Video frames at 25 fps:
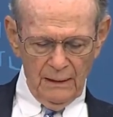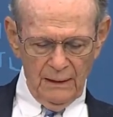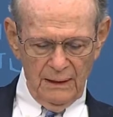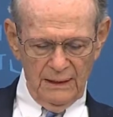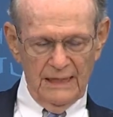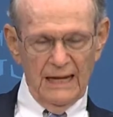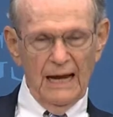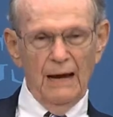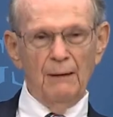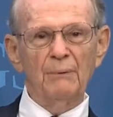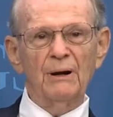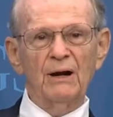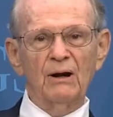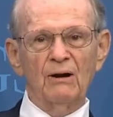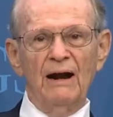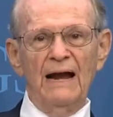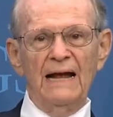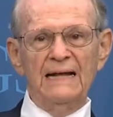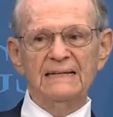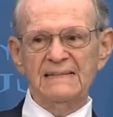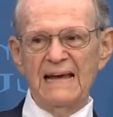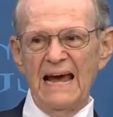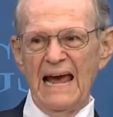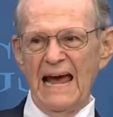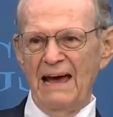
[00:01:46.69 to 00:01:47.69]
The
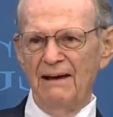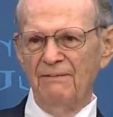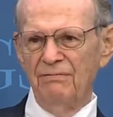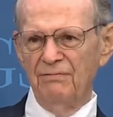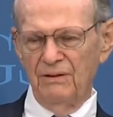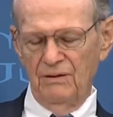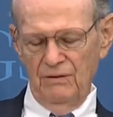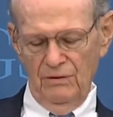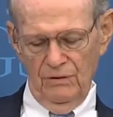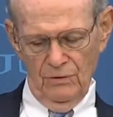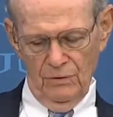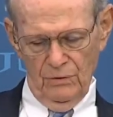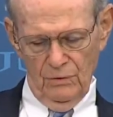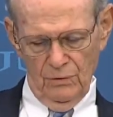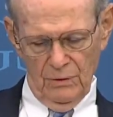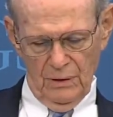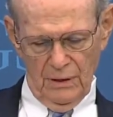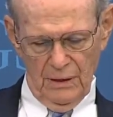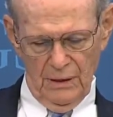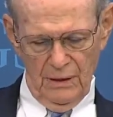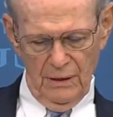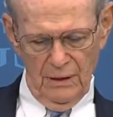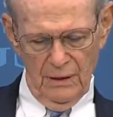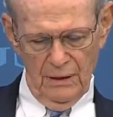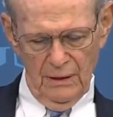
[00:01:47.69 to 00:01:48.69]
Democrats have
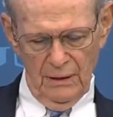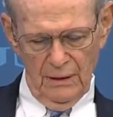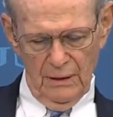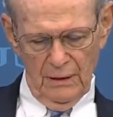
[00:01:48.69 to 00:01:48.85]
to,